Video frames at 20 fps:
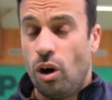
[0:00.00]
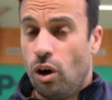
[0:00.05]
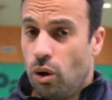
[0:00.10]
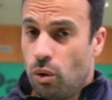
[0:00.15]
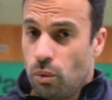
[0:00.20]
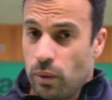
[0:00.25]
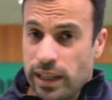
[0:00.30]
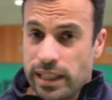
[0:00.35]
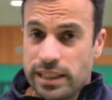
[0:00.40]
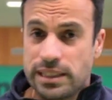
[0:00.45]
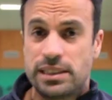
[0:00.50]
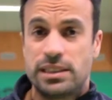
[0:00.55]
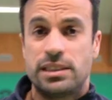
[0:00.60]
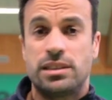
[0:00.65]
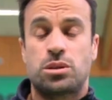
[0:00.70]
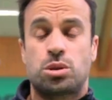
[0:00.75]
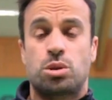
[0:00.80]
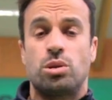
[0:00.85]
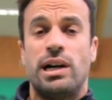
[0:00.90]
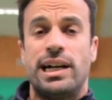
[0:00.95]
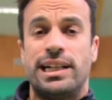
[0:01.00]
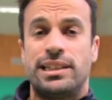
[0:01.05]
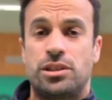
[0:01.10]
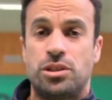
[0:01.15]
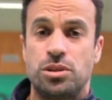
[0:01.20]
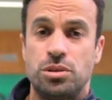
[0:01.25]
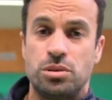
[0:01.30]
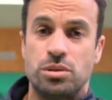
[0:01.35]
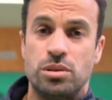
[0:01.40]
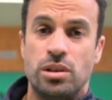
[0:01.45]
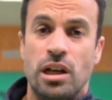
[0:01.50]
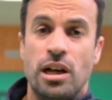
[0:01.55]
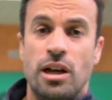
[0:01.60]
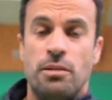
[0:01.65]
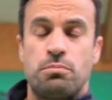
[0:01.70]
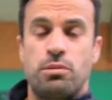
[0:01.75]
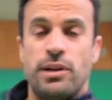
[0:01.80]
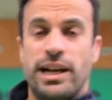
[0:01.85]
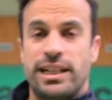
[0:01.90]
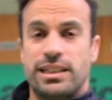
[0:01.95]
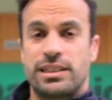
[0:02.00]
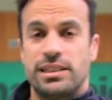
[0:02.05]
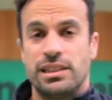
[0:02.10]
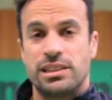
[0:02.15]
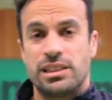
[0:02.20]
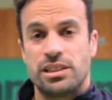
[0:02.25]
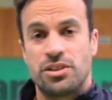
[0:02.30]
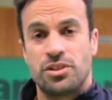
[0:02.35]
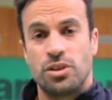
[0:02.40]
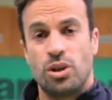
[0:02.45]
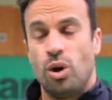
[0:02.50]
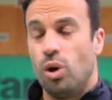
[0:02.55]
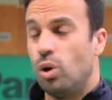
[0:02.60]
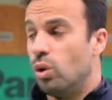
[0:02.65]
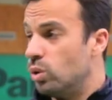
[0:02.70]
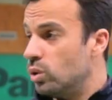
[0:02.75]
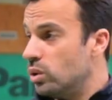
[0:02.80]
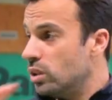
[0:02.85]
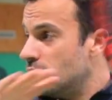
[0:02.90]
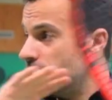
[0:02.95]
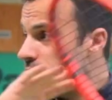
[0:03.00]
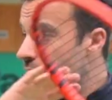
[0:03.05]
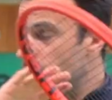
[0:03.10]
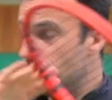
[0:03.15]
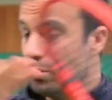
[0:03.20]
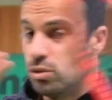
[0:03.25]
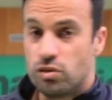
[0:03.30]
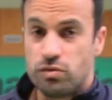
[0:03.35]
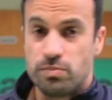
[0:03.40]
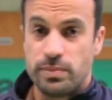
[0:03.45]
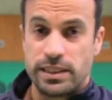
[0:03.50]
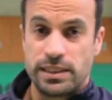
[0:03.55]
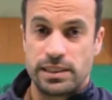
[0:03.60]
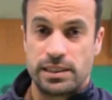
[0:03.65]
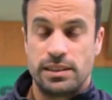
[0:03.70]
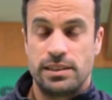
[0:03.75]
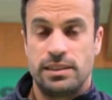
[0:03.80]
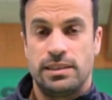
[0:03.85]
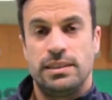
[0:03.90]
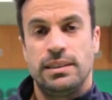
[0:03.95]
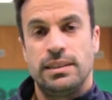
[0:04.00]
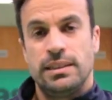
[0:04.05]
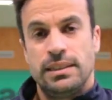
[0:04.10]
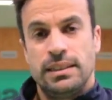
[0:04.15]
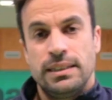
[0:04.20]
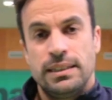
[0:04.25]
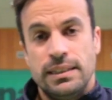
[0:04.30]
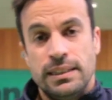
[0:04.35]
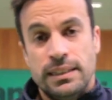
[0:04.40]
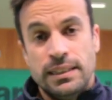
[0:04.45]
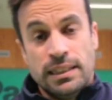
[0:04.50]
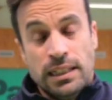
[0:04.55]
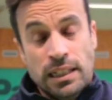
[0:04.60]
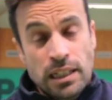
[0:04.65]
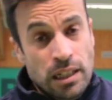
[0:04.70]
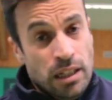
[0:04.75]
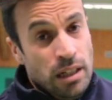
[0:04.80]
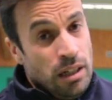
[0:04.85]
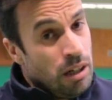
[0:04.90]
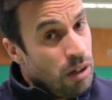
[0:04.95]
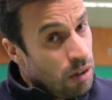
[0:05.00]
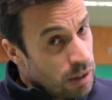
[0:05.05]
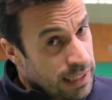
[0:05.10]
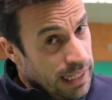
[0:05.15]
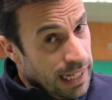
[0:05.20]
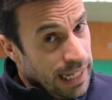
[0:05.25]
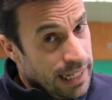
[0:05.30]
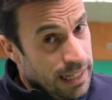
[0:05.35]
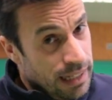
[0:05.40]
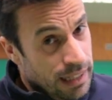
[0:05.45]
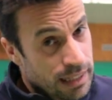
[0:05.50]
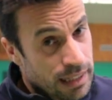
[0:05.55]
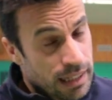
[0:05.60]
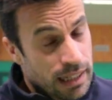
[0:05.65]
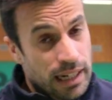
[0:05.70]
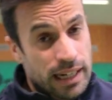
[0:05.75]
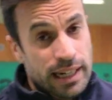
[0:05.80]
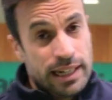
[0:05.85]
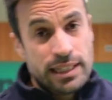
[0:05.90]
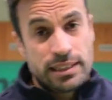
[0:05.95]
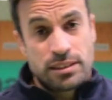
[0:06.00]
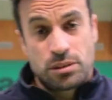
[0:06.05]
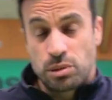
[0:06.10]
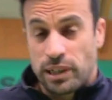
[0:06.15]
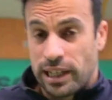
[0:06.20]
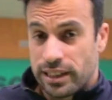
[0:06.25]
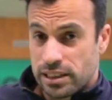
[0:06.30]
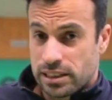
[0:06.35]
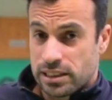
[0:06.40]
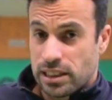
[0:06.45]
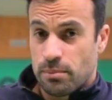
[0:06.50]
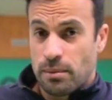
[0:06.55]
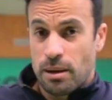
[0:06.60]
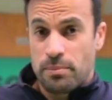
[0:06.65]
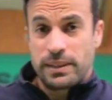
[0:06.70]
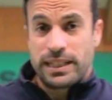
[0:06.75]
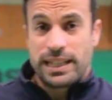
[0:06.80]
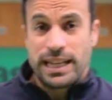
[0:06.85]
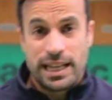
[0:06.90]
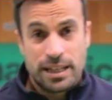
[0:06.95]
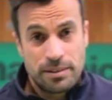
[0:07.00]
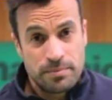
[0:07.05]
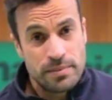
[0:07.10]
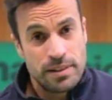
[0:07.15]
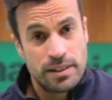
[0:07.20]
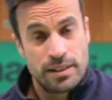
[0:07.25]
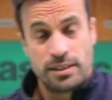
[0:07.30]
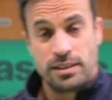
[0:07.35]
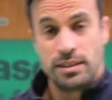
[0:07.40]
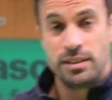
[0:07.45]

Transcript: Always try to practice the whole movement. Okay, I try to sum up again.